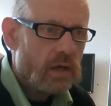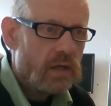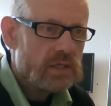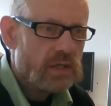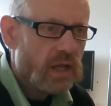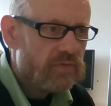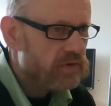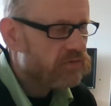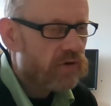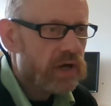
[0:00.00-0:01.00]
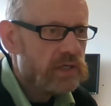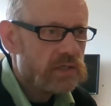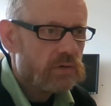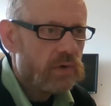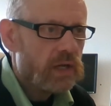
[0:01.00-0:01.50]
There's a lovely phrase
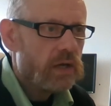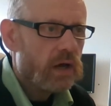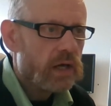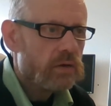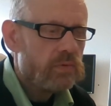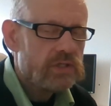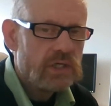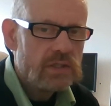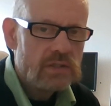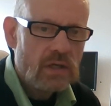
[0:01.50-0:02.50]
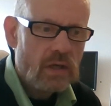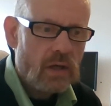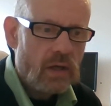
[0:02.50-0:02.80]
I really like, which is,